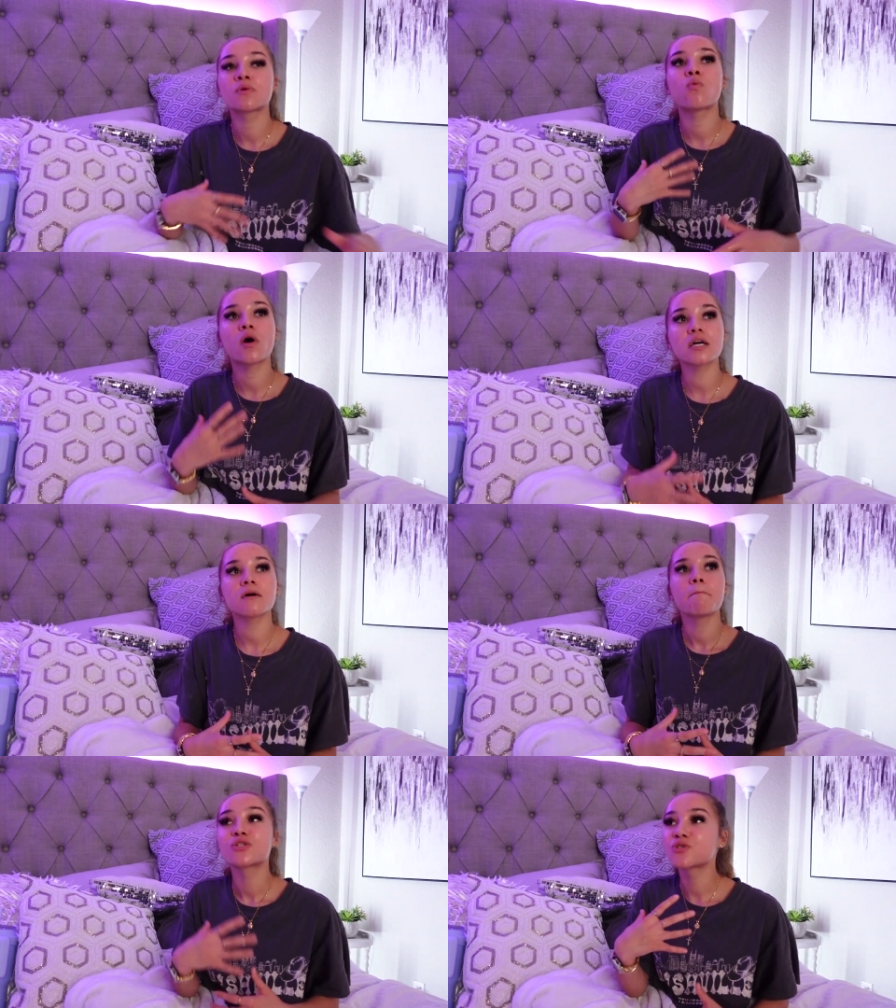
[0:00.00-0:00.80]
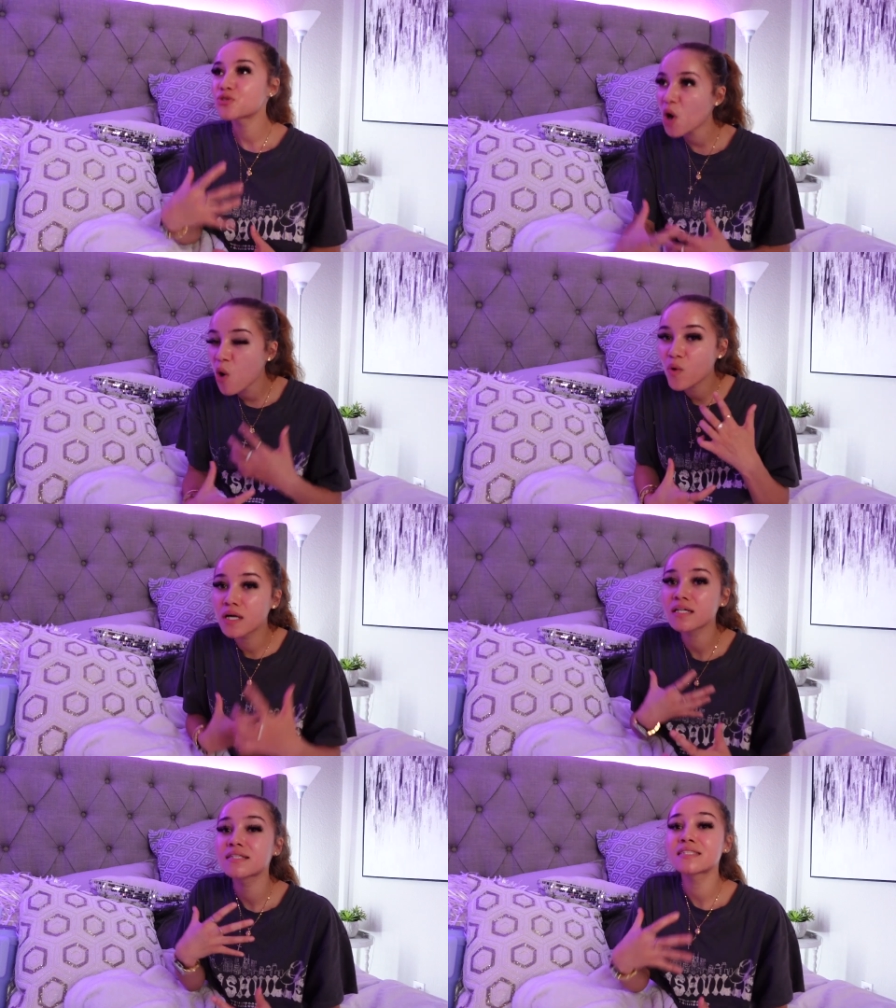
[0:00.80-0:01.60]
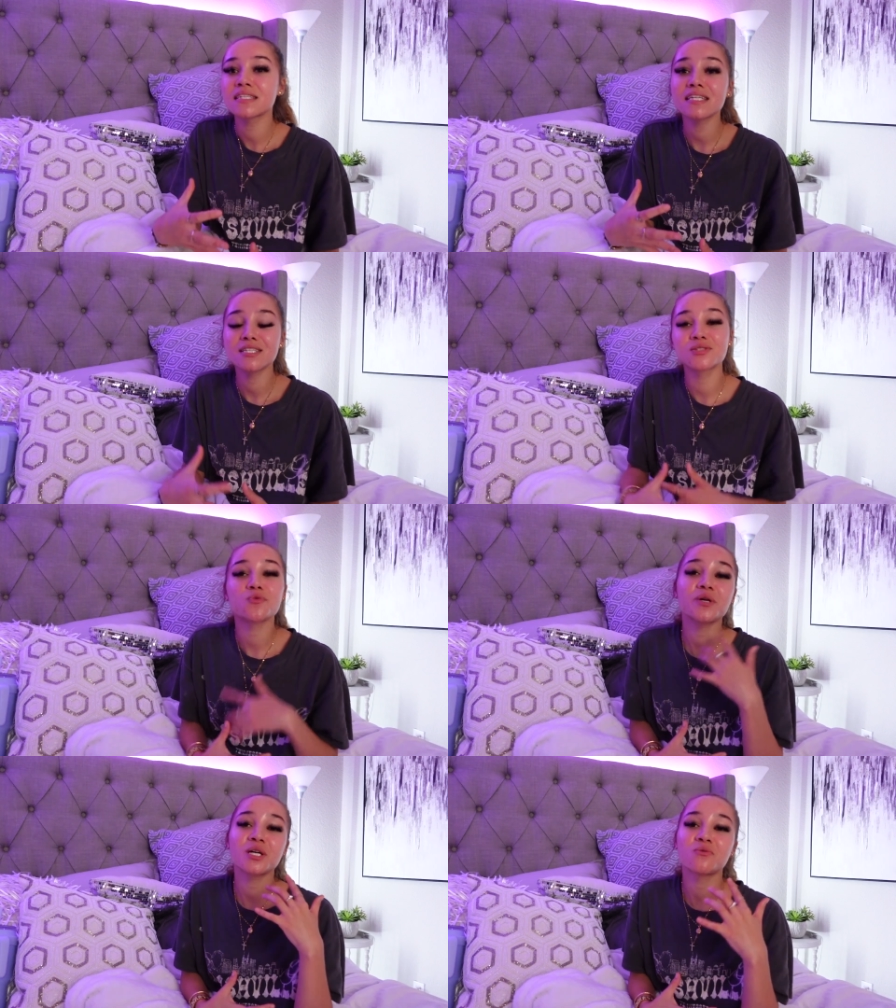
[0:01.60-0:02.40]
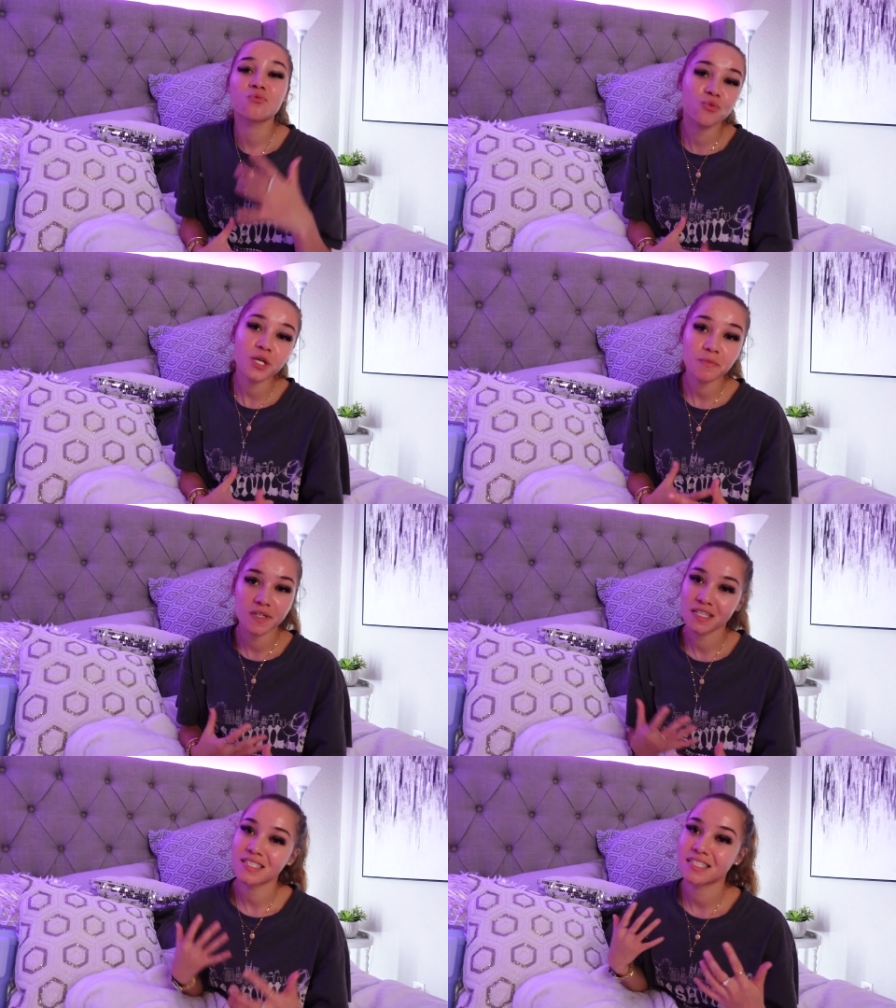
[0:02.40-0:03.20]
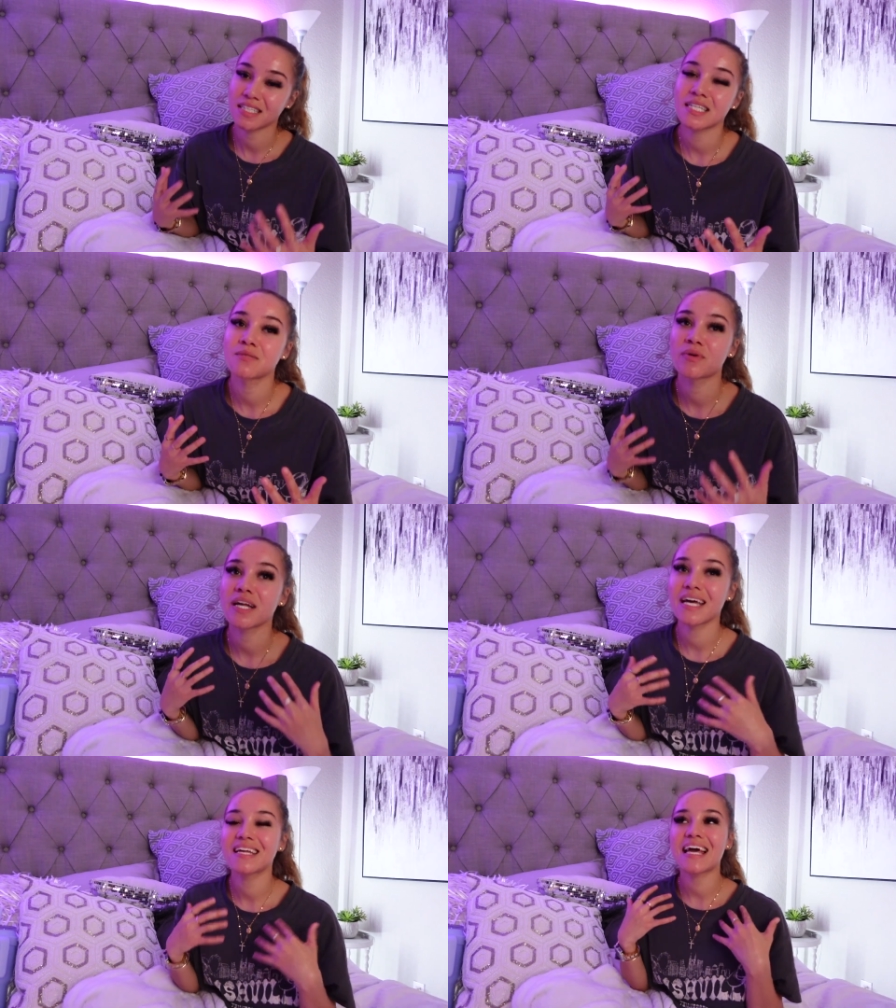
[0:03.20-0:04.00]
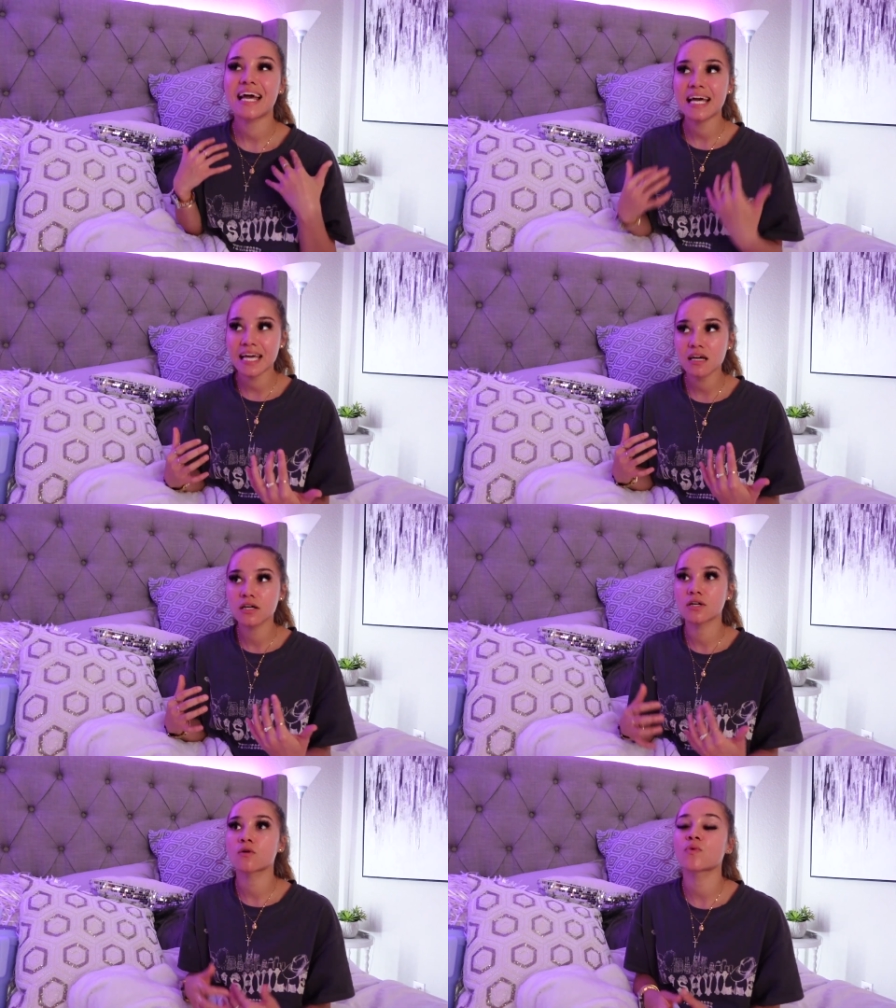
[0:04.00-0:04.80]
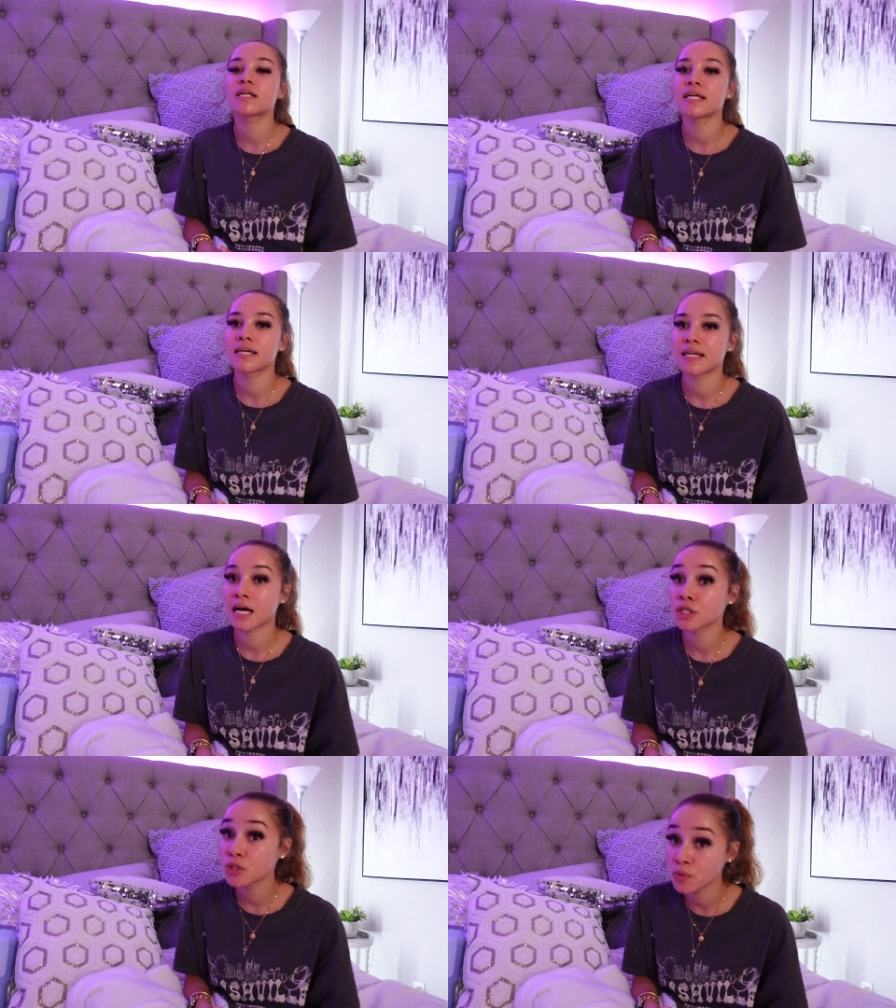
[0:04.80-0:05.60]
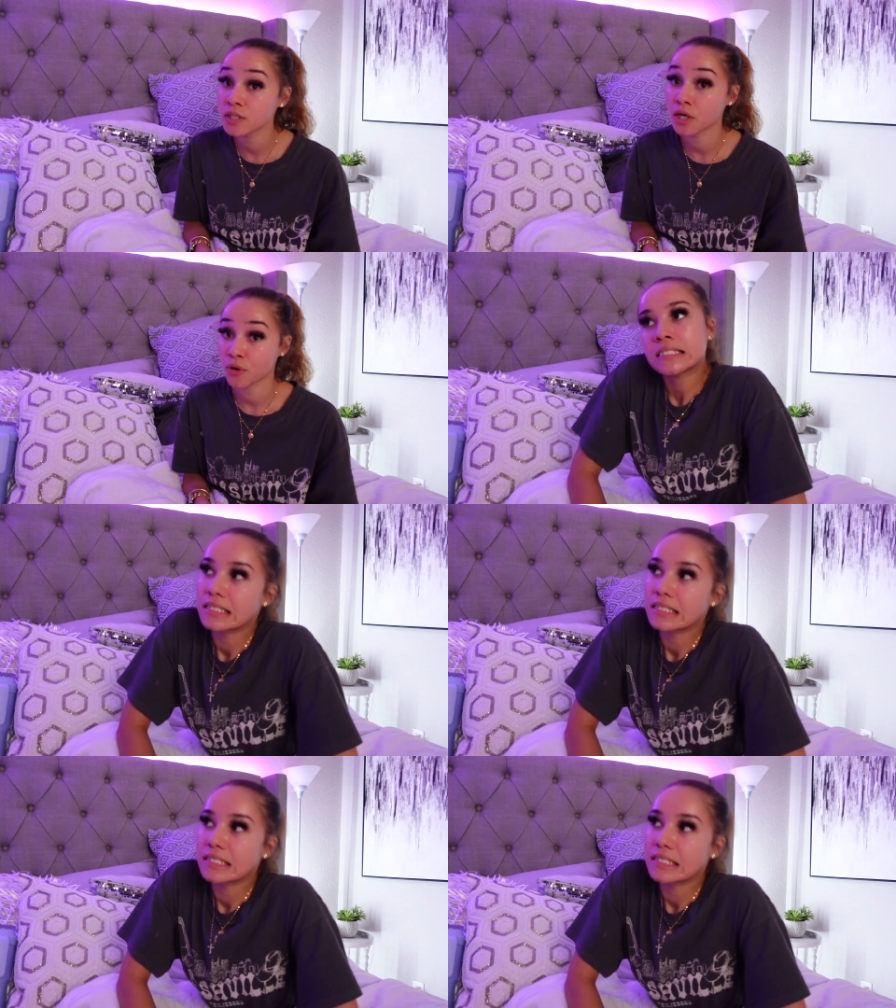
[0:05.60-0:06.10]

We want to sow good seeds so we can reap good seeds, but in anger we cannot do so.